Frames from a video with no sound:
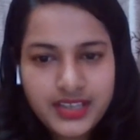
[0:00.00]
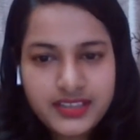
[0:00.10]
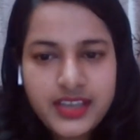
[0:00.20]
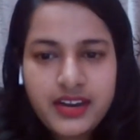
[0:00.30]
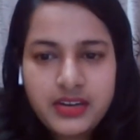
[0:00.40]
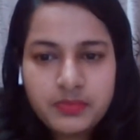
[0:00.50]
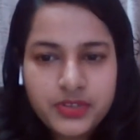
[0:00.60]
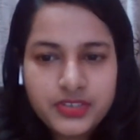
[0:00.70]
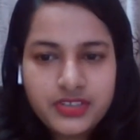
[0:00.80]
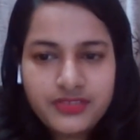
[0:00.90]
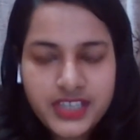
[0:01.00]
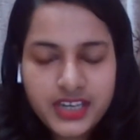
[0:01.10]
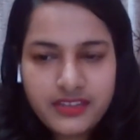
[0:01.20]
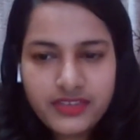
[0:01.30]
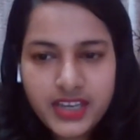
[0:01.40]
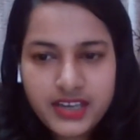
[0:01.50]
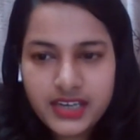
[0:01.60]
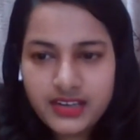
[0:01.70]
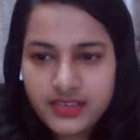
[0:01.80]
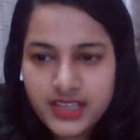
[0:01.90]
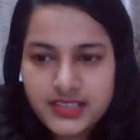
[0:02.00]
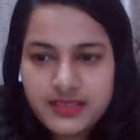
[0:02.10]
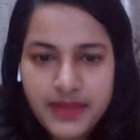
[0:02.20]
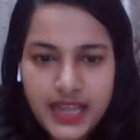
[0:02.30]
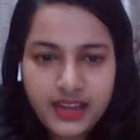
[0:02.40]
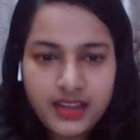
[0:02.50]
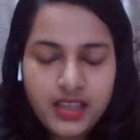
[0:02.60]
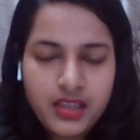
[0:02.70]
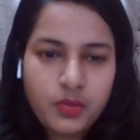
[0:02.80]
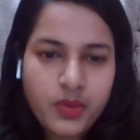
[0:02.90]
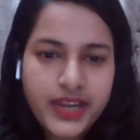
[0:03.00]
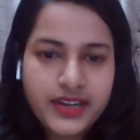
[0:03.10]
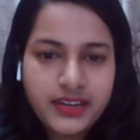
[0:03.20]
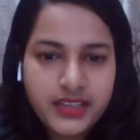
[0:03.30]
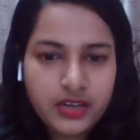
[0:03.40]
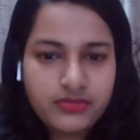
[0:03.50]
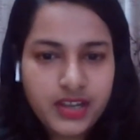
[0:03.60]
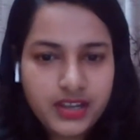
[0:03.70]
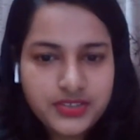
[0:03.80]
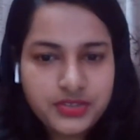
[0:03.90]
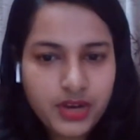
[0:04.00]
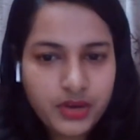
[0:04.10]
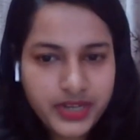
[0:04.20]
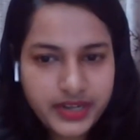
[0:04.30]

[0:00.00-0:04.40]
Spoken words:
There are reports of significant increase in black, white and yellow fungus throughout